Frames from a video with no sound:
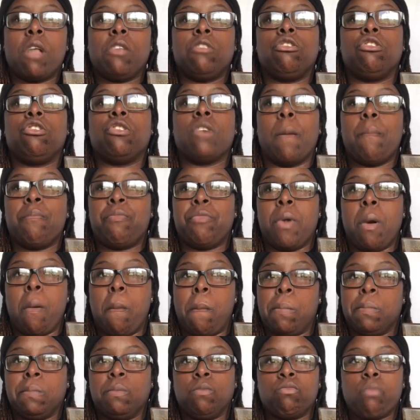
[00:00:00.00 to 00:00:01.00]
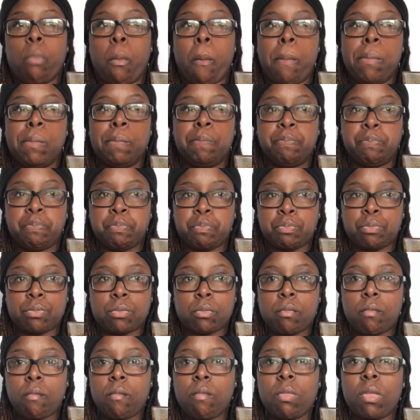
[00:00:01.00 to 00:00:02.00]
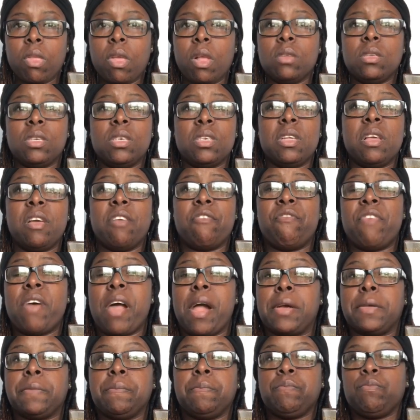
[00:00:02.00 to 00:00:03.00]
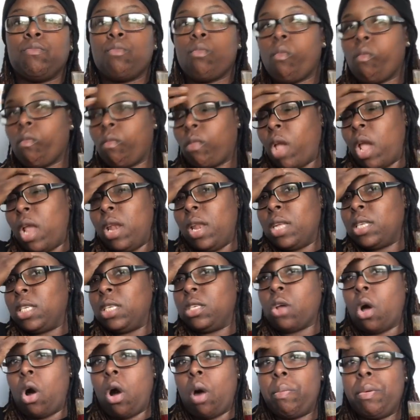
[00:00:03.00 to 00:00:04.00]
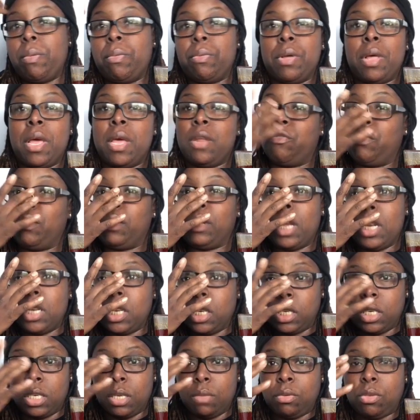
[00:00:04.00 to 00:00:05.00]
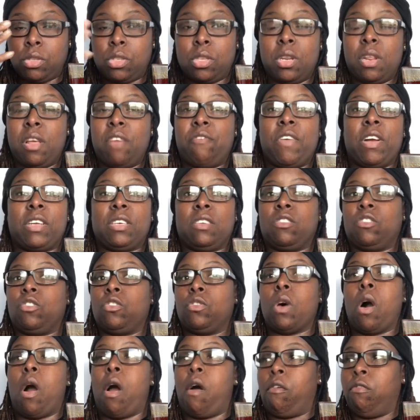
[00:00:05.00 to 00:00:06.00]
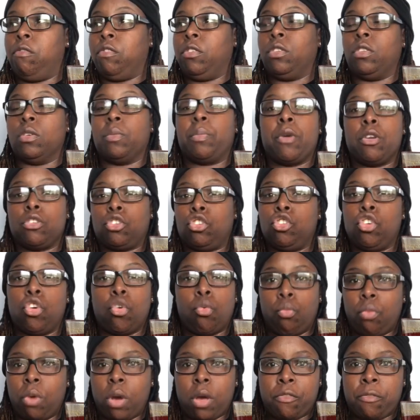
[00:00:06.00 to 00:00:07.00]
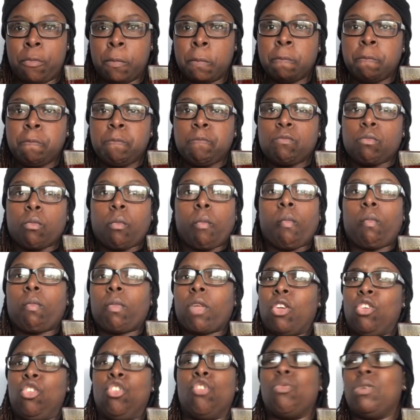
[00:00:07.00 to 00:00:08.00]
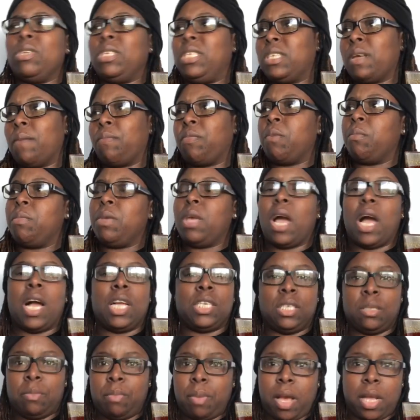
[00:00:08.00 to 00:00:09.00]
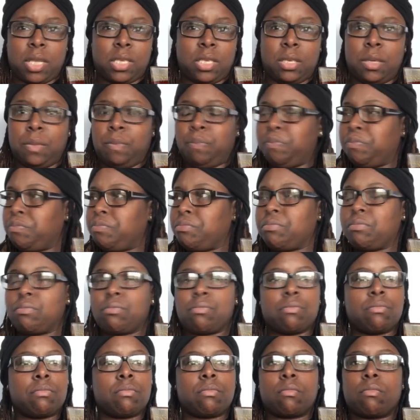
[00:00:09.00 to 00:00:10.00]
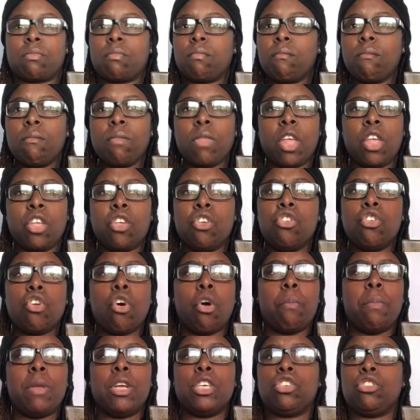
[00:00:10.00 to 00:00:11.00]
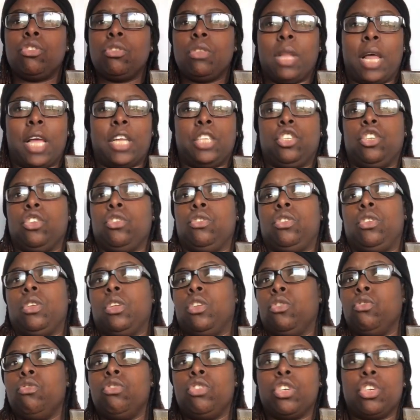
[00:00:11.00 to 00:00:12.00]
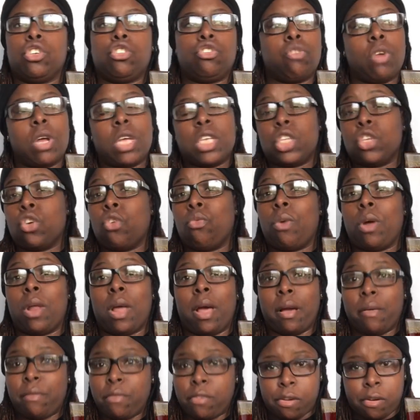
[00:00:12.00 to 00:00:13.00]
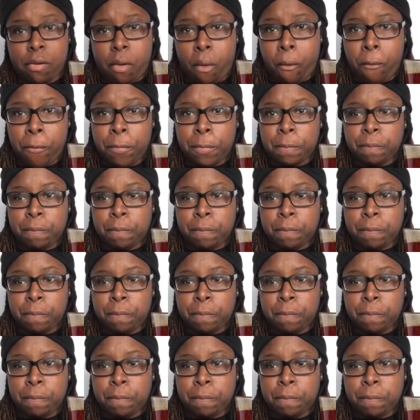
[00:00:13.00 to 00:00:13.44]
something to the effect, and this is all people in relationships, to the effect of the person you're with doing something behind your back to, to lose your trust or whatever.